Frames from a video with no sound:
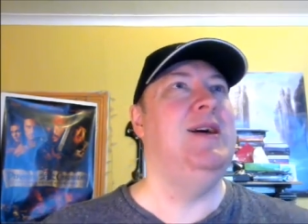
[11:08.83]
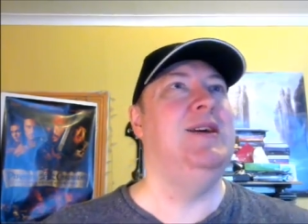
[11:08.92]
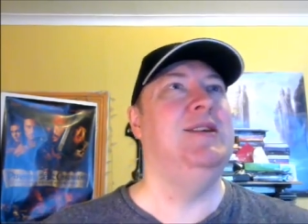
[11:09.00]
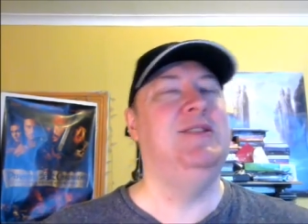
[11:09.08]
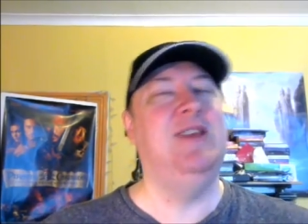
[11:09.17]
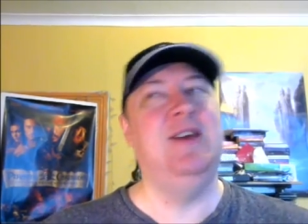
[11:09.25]

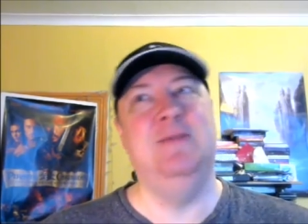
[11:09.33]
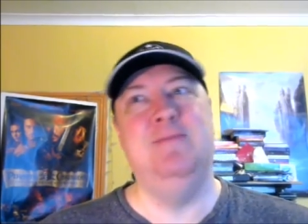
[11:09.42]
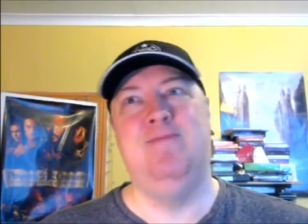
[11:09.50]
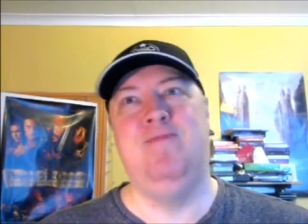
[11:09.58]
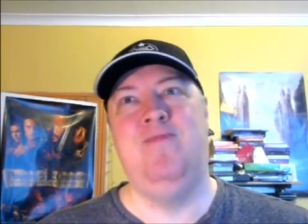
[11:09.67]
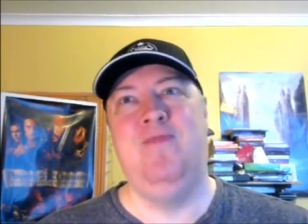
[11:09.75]
So,
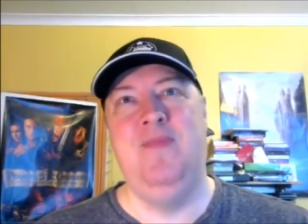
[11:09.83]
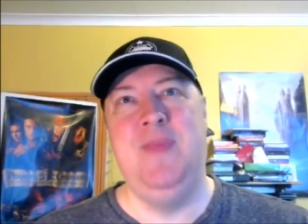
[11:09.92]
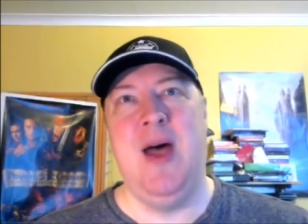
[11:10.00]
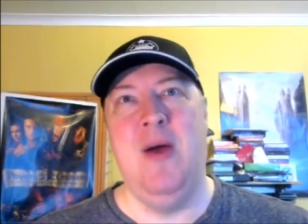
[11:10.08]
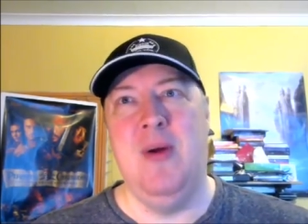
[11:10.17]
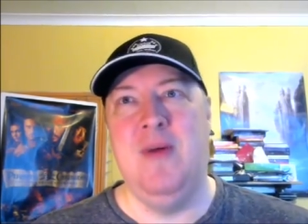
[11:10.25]

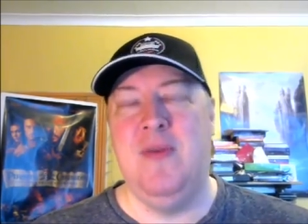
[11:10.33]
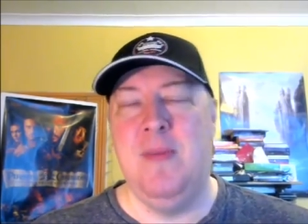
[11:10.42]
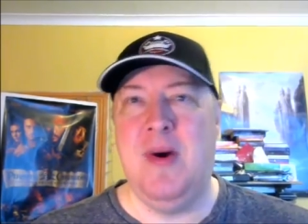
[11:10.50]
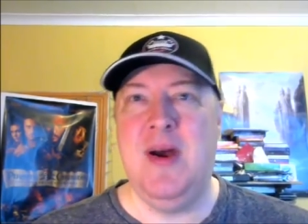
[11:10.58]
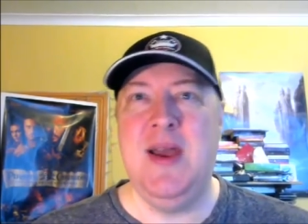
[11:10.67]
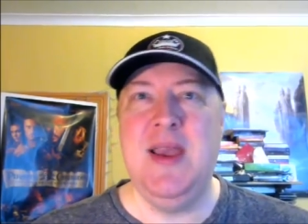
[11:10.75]
no, for
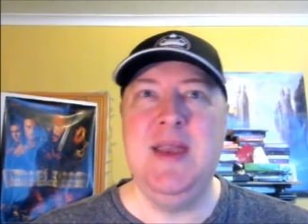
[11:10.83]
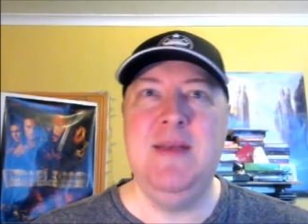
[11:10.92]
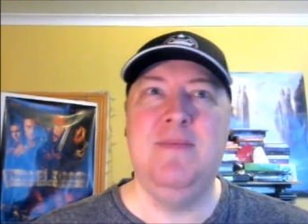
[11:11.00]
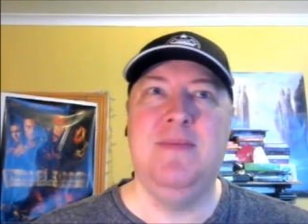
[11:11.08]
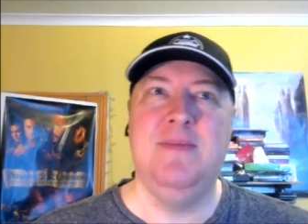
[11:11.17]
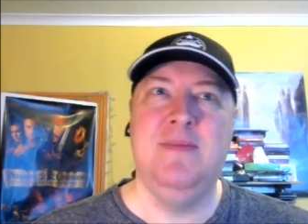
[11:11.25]
my
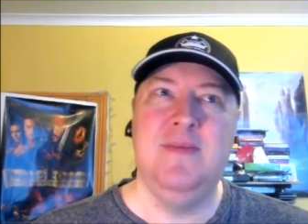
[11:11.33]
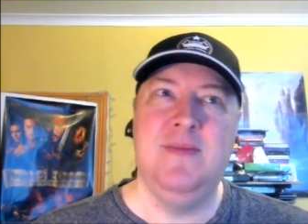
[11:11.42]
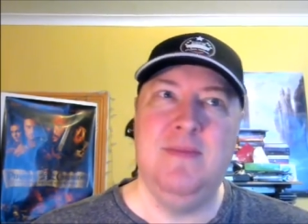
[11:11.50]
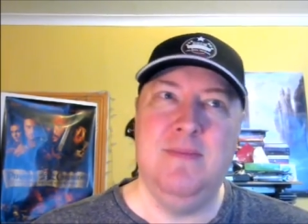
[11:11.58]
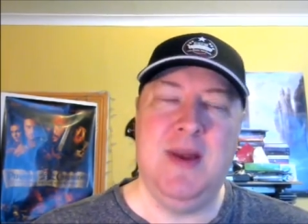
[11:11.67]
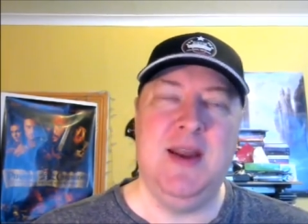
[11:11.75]

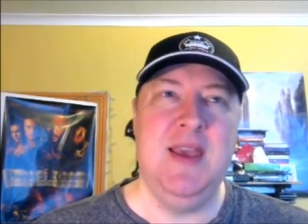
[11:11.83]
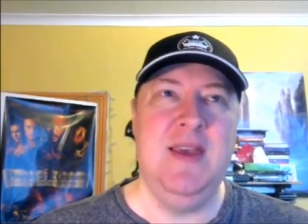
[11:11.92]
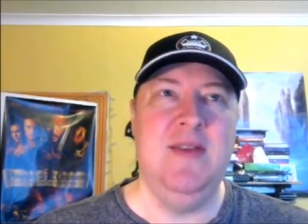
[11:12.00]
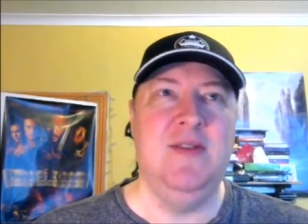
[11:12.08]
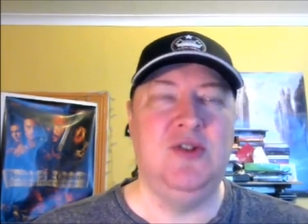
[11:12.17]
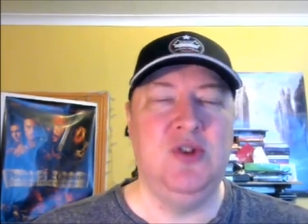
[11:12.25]

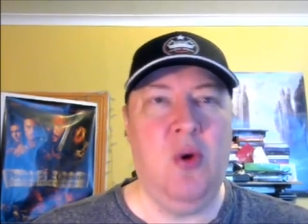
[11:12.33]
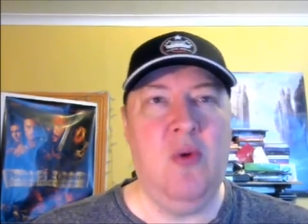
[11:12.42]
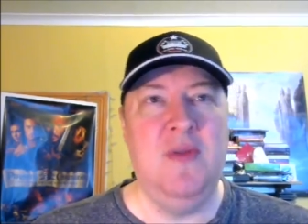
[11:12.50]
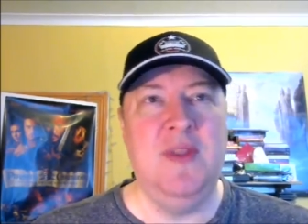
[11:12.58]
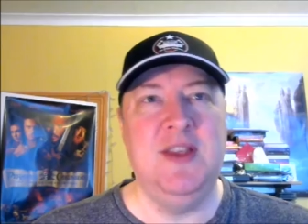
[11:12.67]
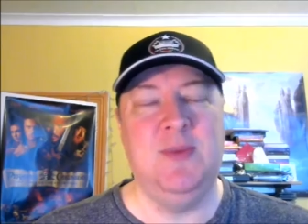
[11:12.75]
money, the
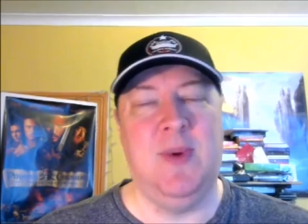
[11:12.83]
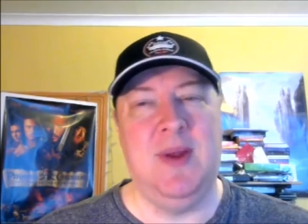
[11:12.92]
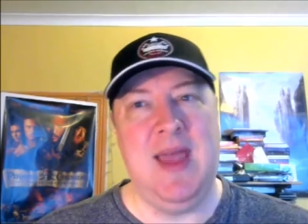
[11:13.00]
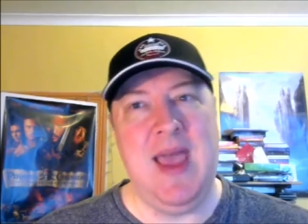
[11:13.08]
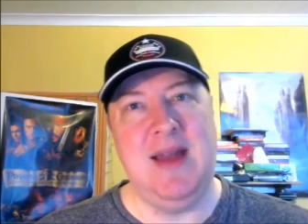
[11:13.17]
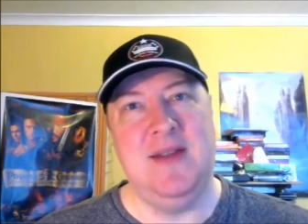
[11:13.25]
score on this
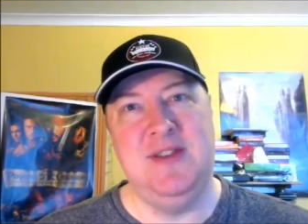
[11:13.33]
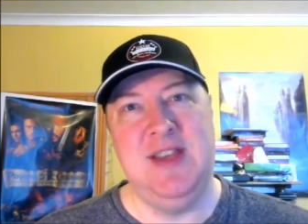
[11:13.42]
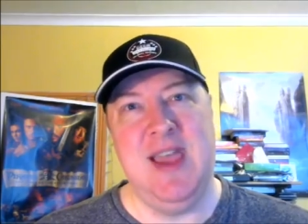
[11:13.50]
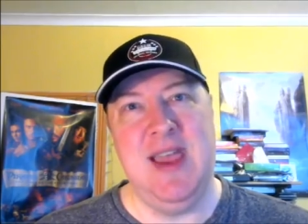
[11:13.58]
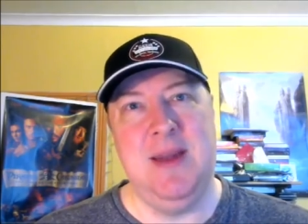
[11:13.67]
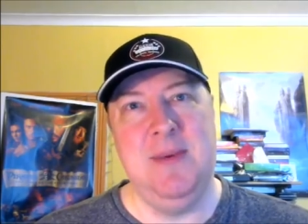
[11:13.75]
one, out of
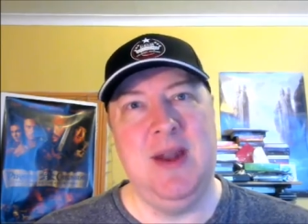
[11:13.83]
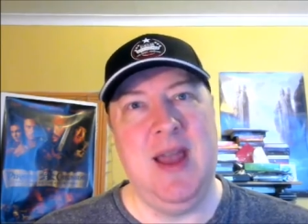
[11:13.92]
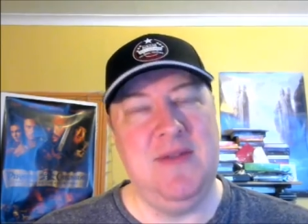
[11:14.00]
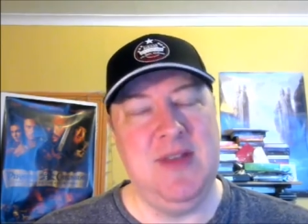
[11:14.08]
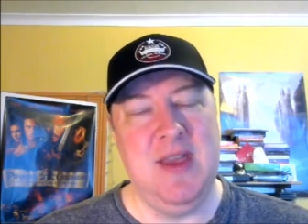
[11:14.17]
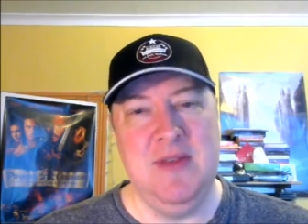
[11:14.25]
10, I'm going to
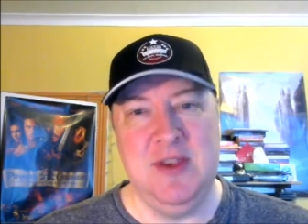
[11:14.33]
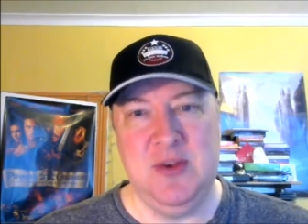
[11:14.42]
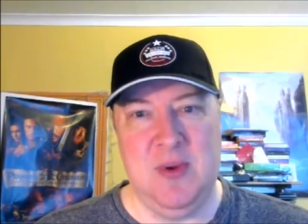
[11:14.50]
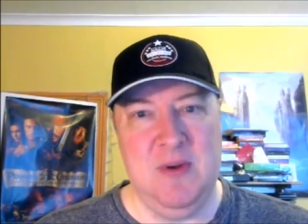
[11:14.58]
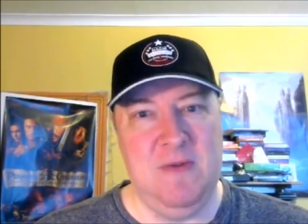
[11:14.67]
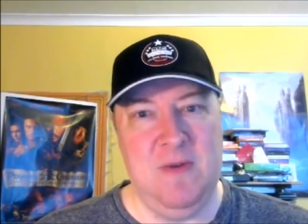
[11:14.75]
have to give this
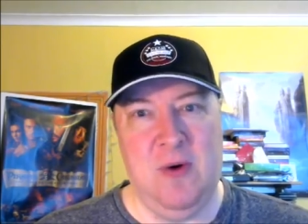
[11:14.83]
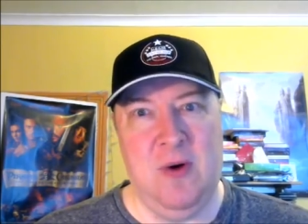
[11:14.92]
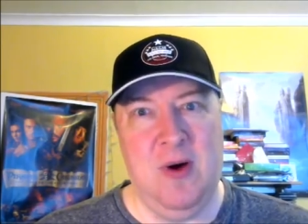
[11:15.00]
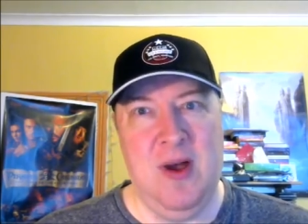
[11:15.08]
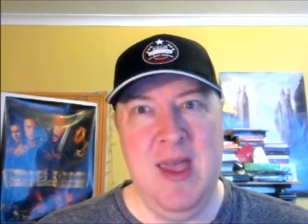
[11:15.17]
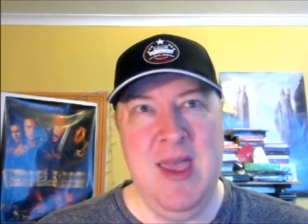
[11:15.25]
one a 4.